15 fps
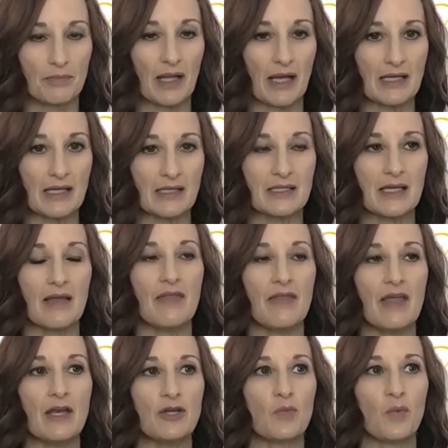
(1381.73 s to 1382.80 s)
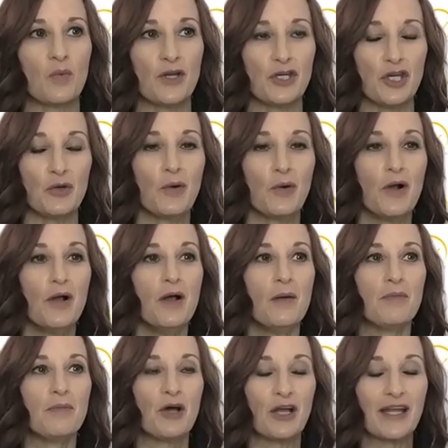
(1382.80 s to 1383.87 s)
place. And then when you
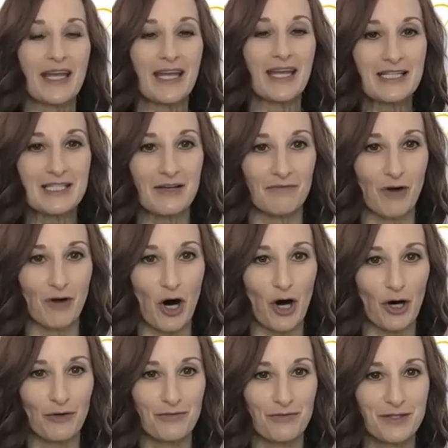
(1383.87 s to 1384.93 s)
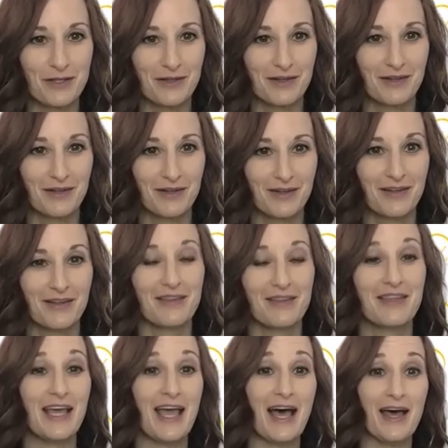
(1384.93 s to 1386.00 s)
put kids involved,
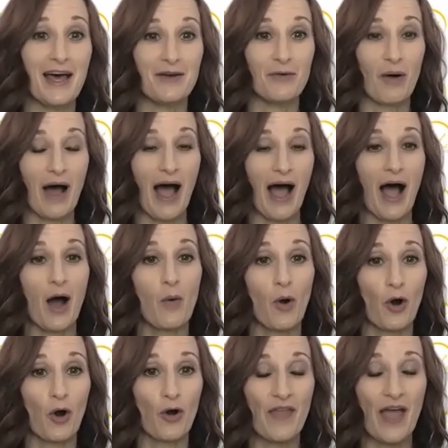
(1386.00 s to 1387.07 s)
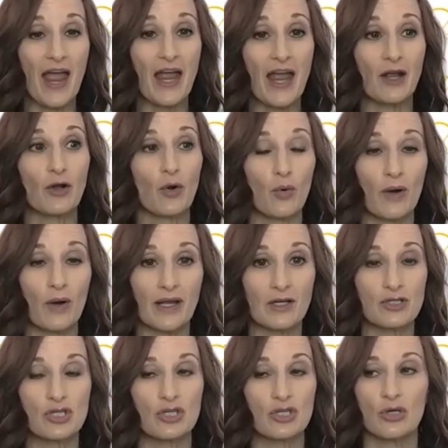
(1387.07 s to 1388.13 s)
then how are they
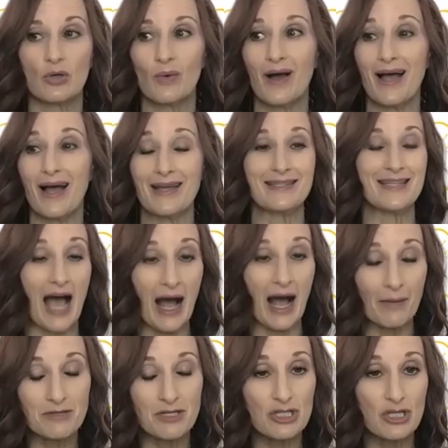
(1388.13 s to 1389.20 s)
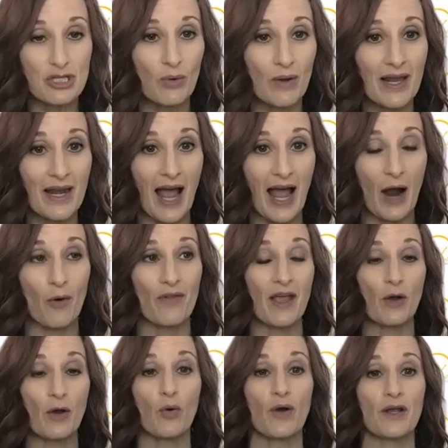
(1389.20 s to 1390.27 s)
going to adapt to it? How are
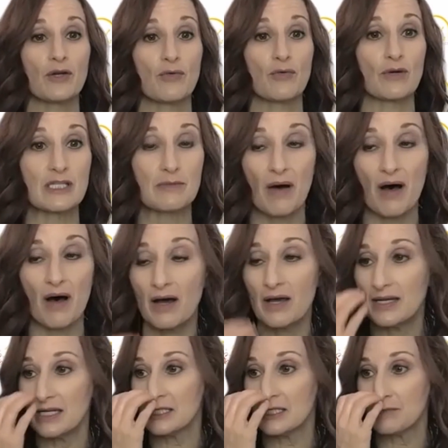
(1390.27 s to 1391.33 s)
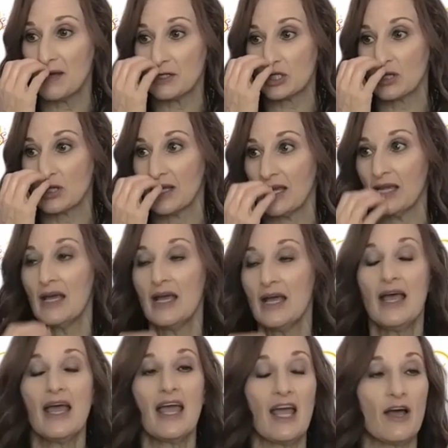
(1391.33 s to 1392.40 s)
they going to respond? Especially
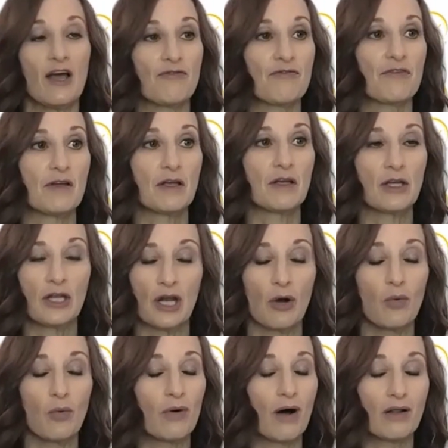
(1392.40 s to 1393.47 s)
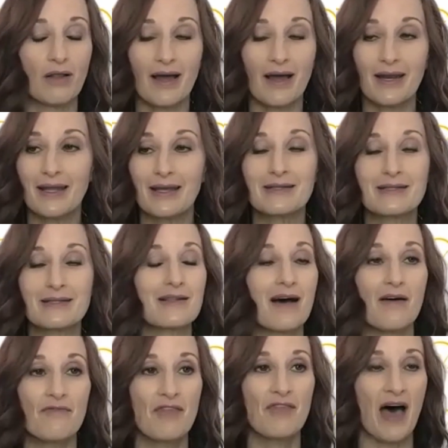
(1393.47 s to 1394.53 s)
if, you know, a lot of kids
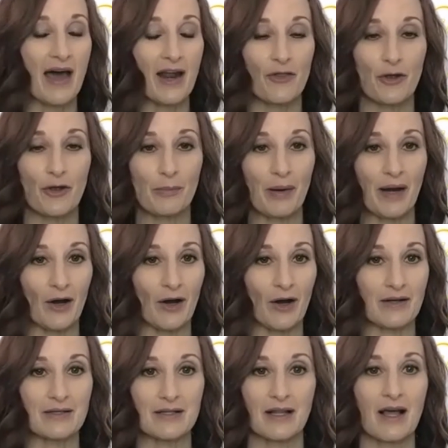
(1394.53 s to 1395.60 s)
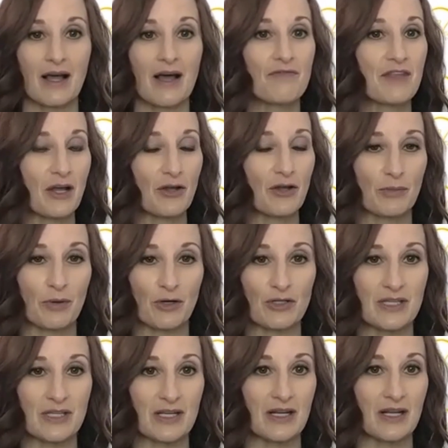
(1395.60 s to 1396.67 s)
love that other parent, love the other
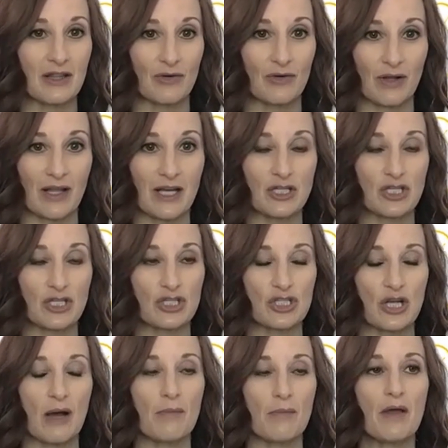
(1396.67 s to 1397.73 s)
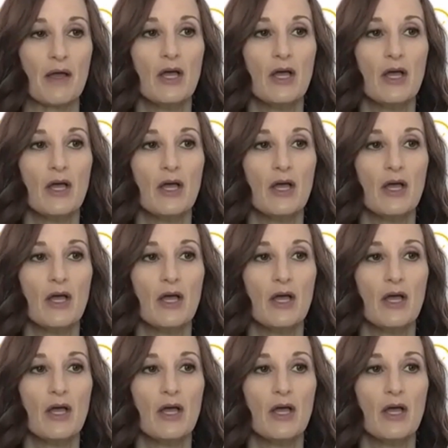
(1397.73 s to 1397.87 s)
person in the relationship.